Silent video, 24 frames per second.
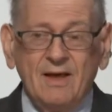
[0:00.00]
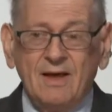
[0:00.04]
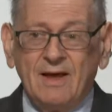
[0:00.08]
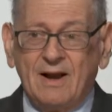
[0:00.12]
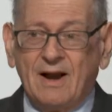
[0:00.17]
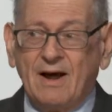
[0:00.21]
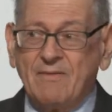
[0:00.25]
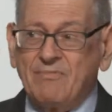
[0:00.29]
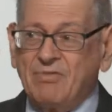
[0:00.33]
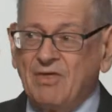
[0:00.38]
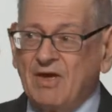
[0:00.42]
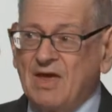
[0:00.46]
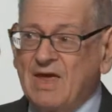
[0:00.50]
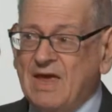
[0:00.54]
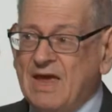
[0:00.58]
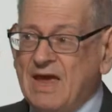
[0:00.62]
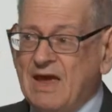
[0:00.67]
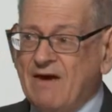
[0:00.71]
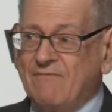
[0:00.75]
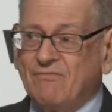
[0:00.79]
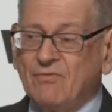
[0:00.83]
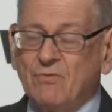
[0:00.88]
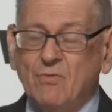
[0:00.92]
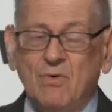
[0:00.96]
And I'm thinking
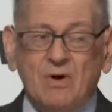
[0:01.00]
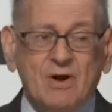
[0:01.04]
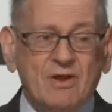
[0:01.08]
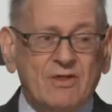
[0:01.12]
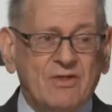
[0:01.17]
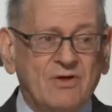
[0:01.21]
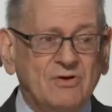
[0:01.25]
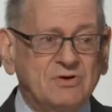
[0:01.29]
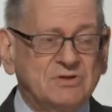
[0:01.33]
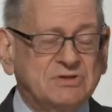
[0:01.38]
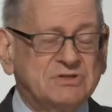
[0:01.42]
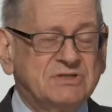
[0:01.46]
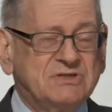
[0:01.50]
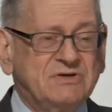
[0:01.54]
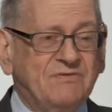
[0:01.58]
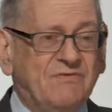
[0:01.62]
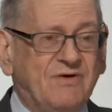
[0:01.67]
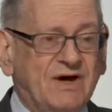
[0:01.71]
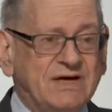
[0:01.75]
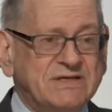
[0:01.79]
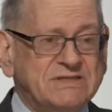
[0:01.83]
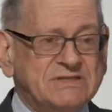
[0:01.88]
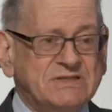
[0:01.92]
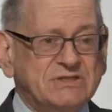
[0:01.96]
every one of those
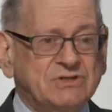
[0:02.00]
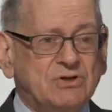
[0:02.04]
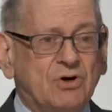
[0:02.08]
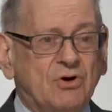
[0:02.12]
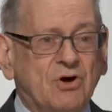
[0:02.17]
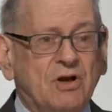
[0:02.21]
devices are